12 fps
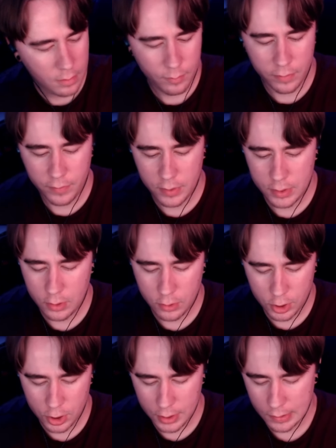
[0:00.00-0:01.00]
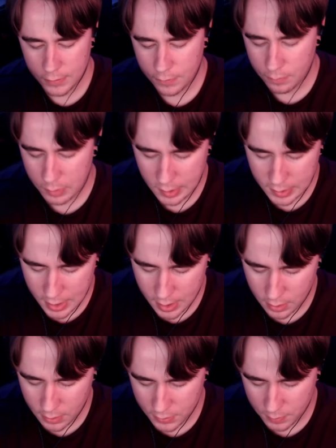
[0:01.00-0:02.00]
Preventing your shields from being
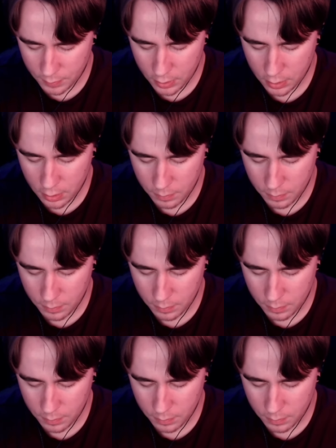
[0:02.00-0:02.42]
taken is a pretty good